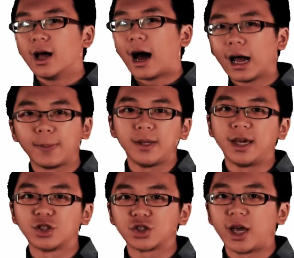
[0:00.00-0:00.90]
High
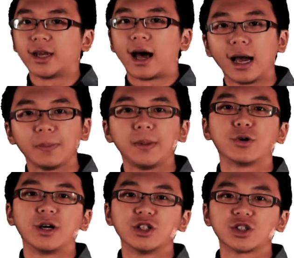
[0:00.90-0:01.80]
pH and high
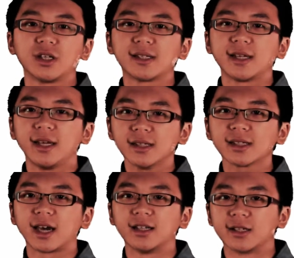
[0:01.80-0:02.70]
pOH is an
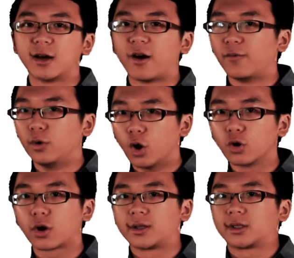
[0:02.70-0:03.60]
indicator of
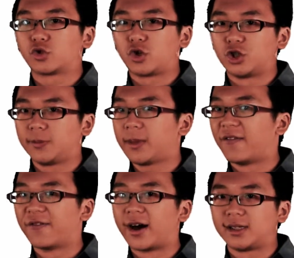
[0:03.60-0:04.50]
low concentration
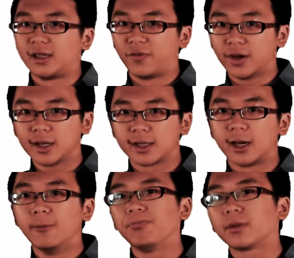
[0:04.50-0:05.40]
and vice versa.